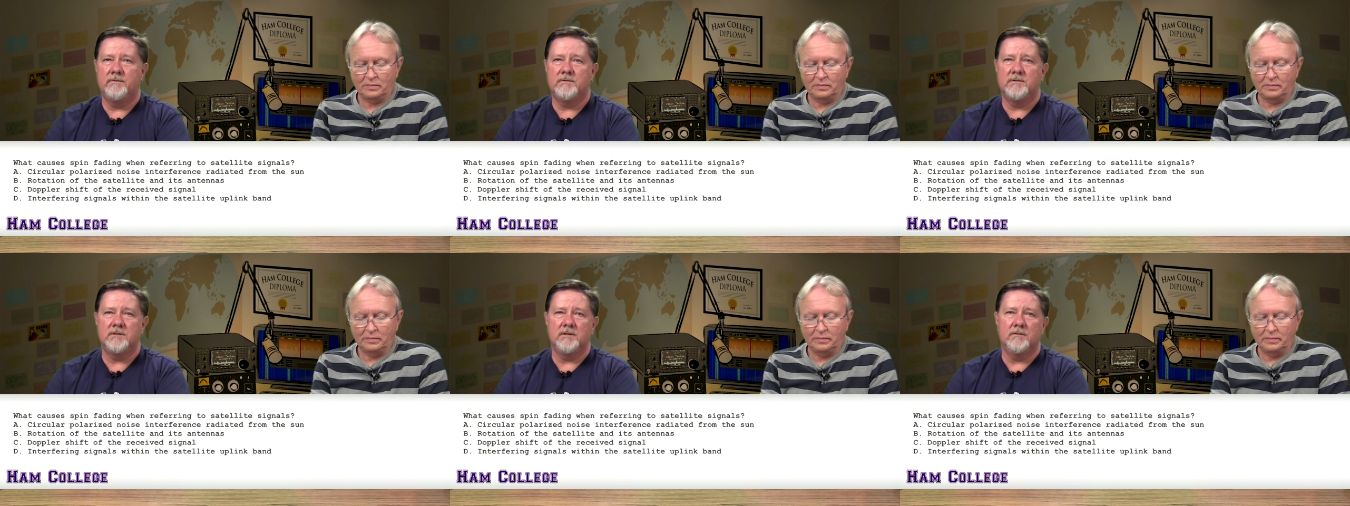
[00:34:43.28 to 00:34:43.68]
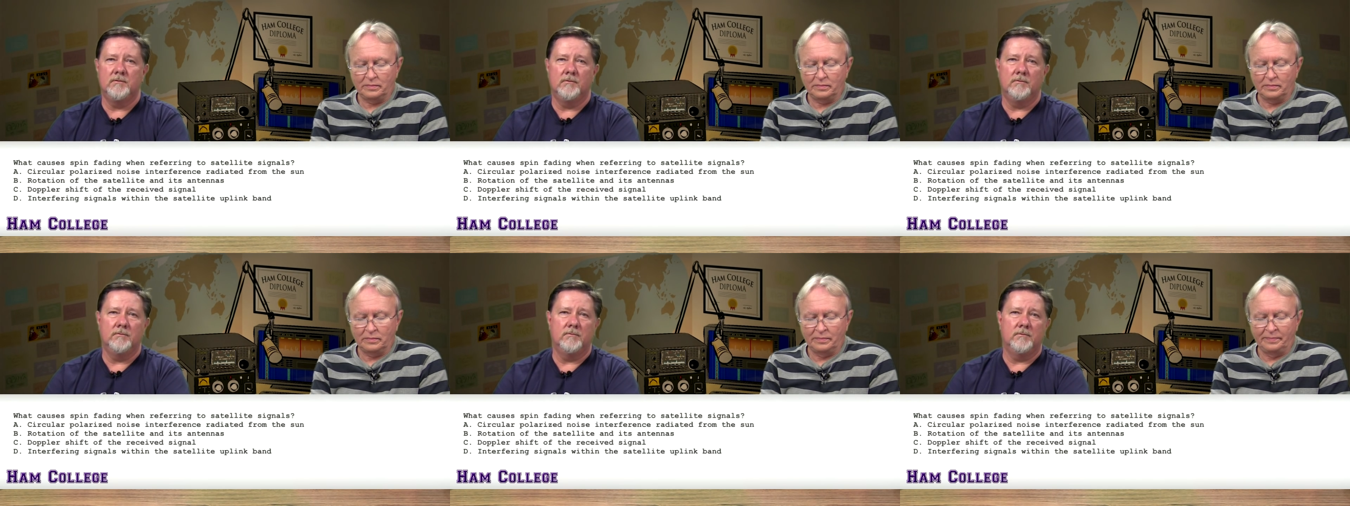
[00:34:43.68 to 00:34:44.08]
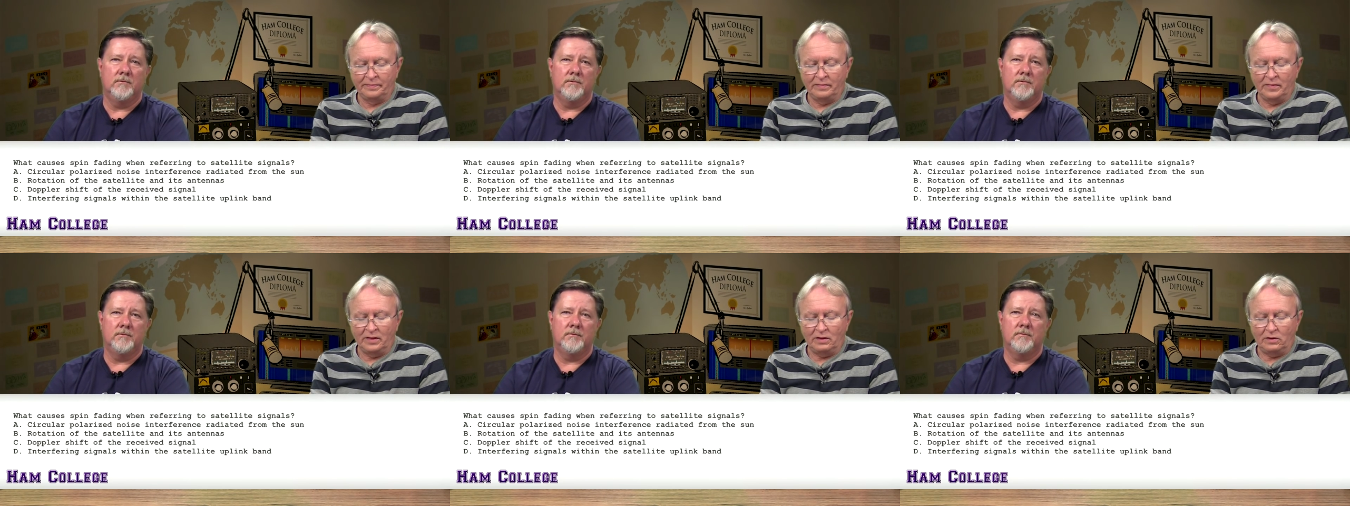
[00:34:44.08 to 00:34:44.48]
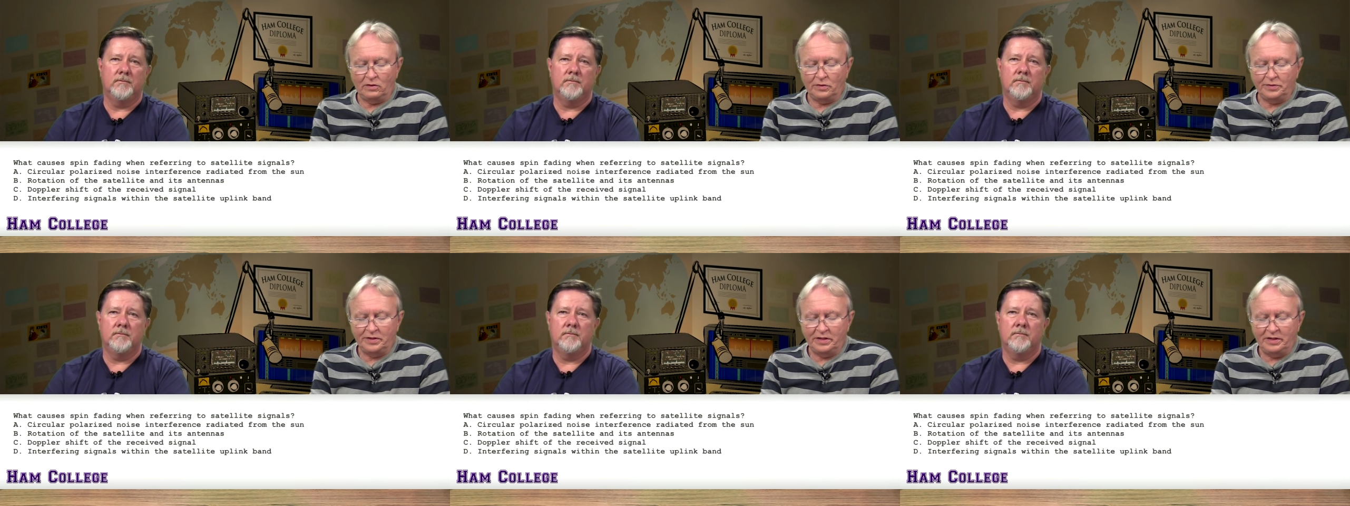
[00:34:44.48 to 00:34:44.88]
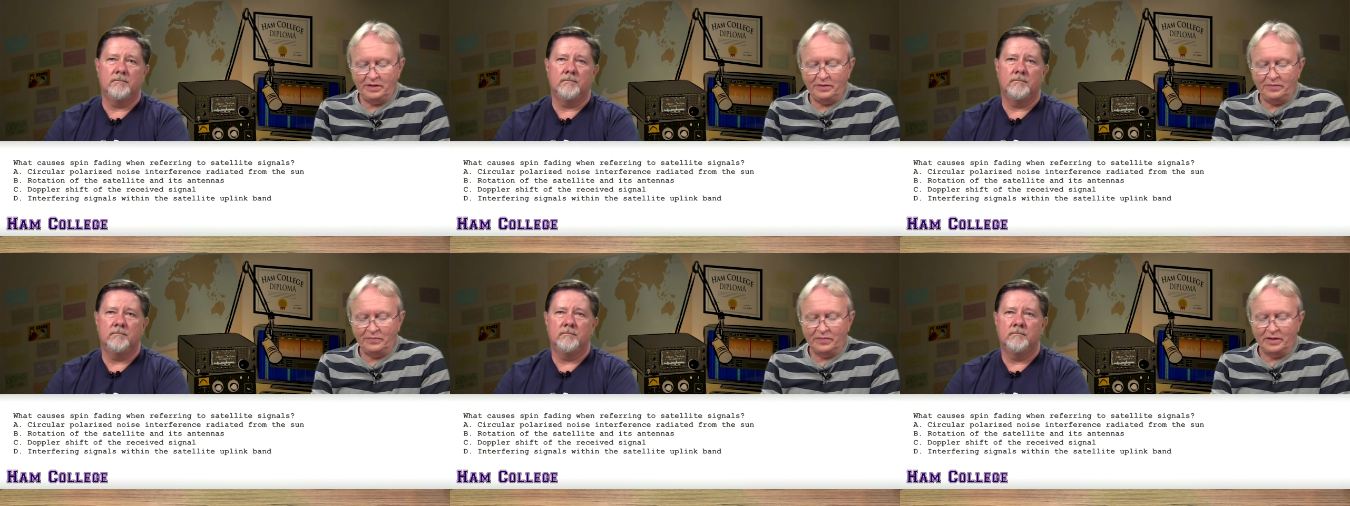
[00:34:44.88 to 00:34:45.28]
Speaker 1: signal. Or D.
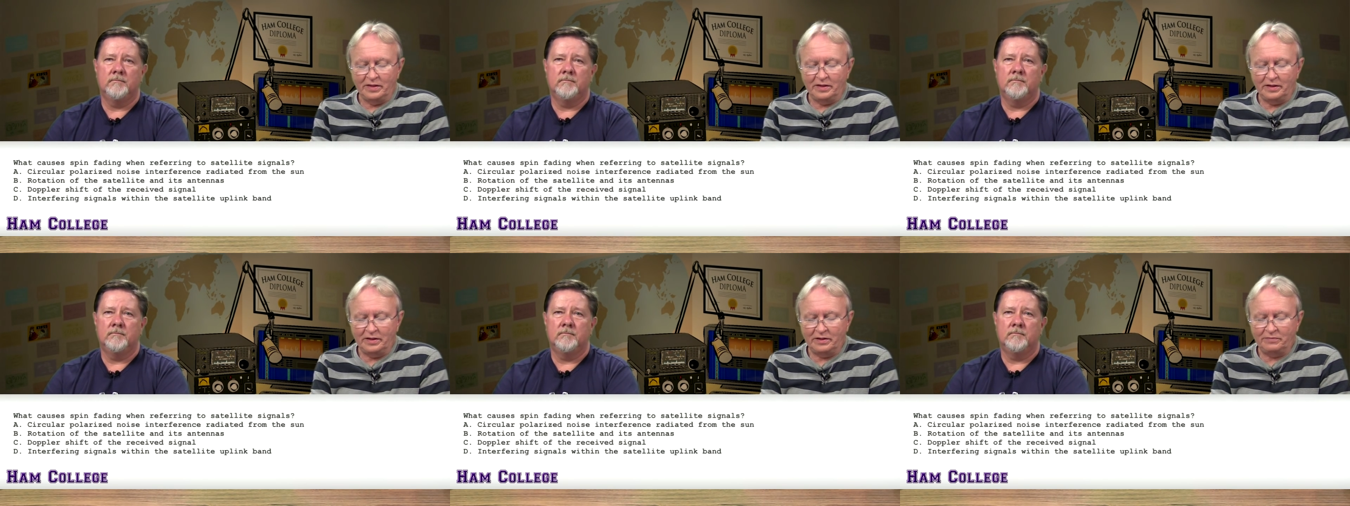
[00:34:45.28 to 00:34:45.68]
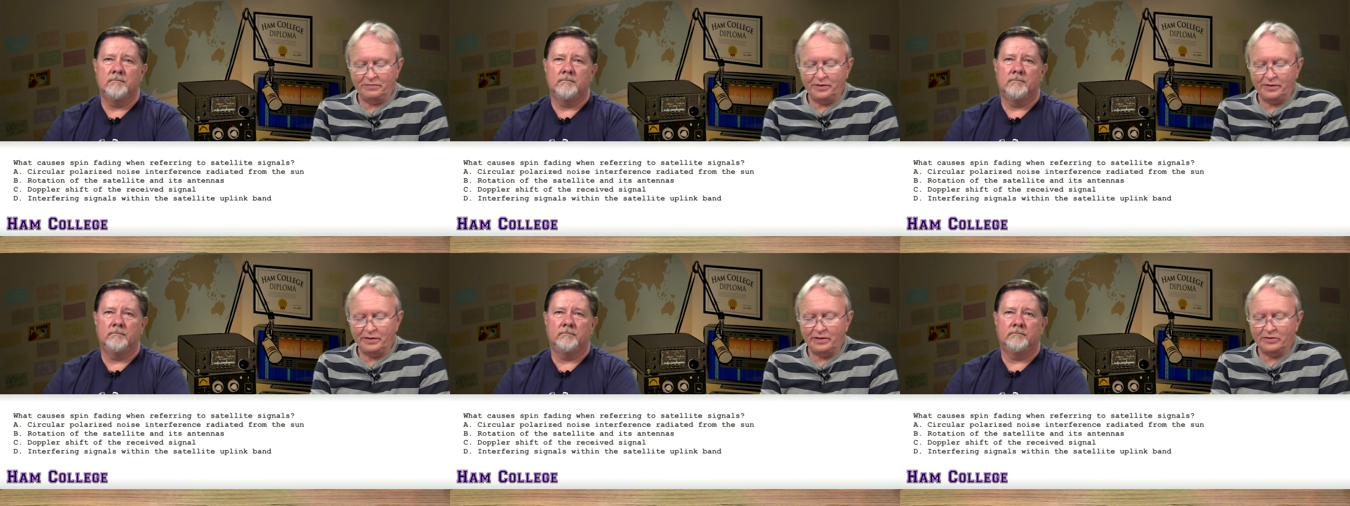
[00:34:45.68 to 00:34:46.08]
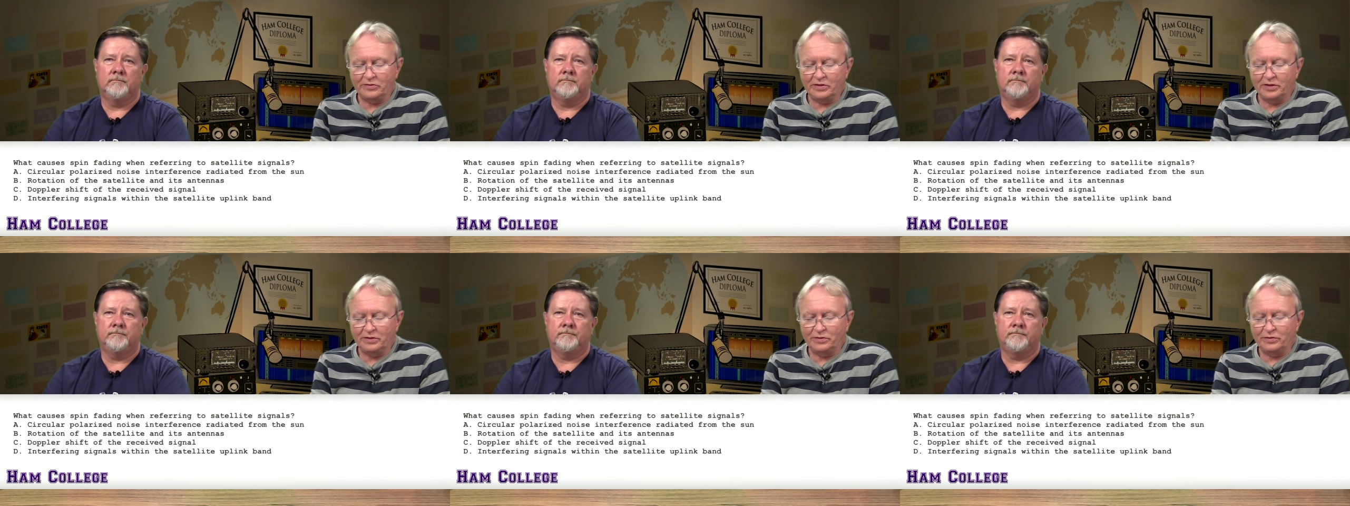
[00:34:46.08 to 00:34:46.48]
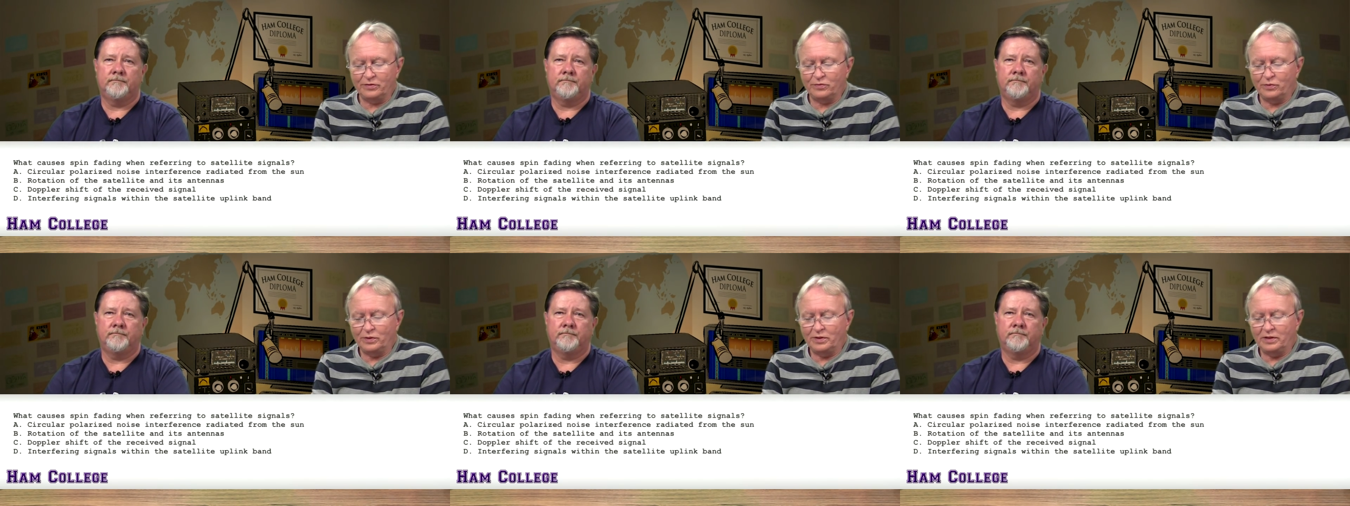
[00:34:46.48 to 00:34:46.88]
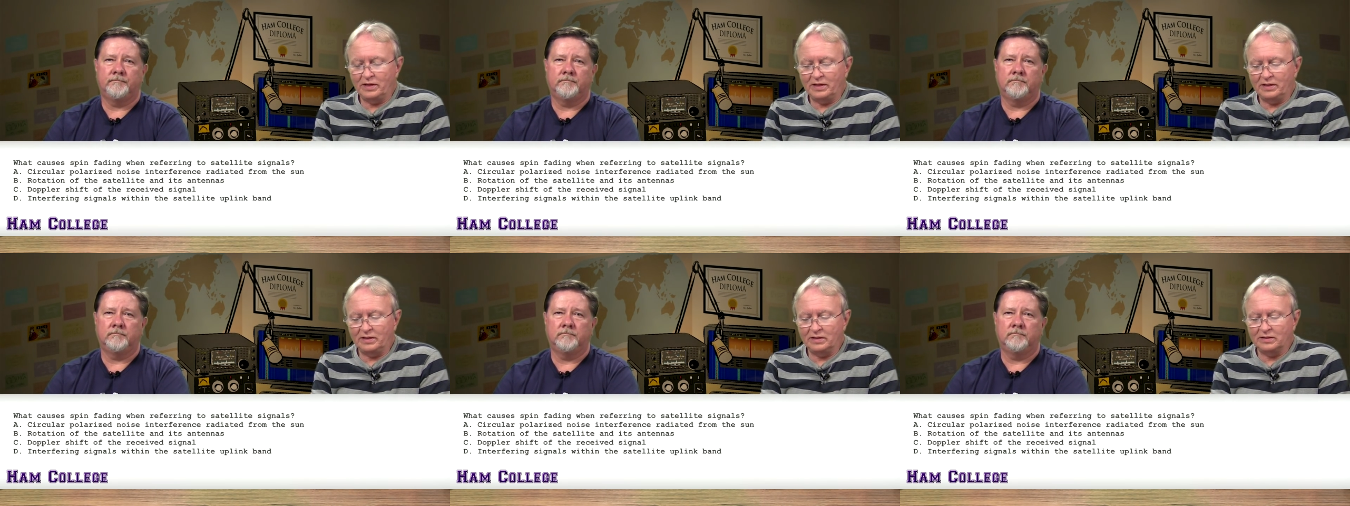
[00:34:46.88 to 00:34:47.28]
Interfering signals within the